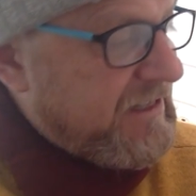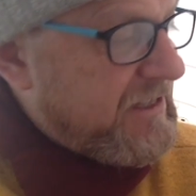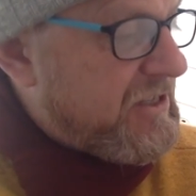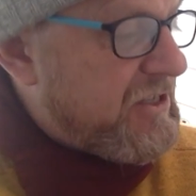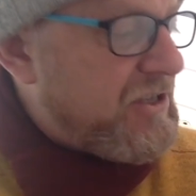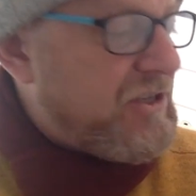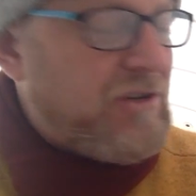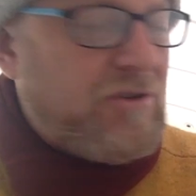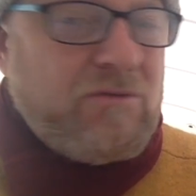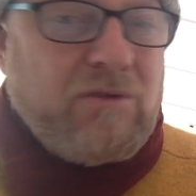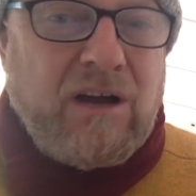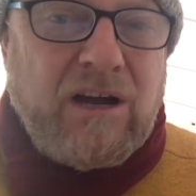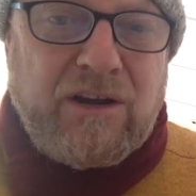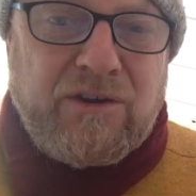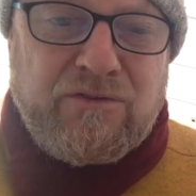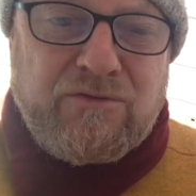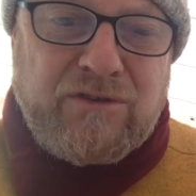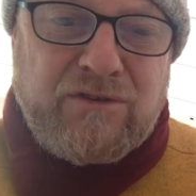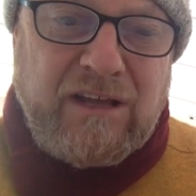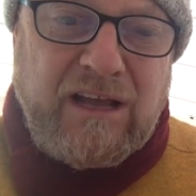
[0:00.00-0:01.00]
is
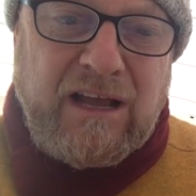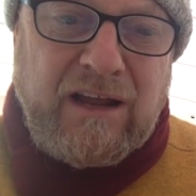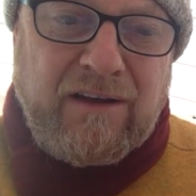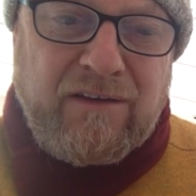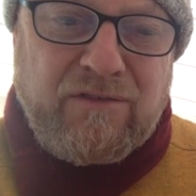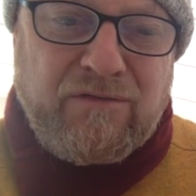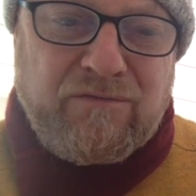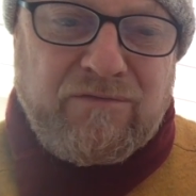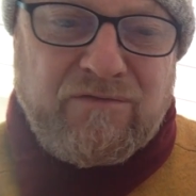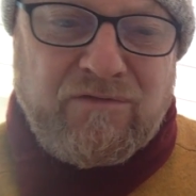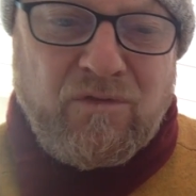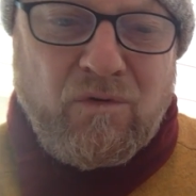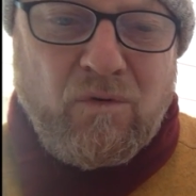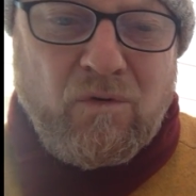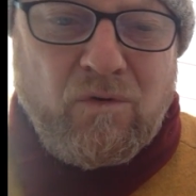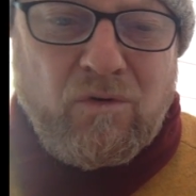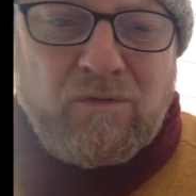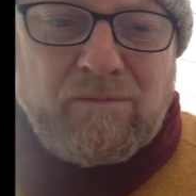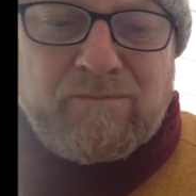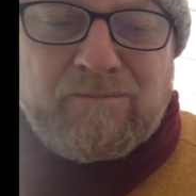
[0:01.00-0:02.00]

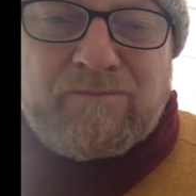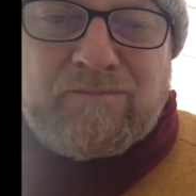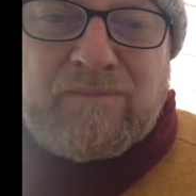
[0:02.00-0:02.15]
204.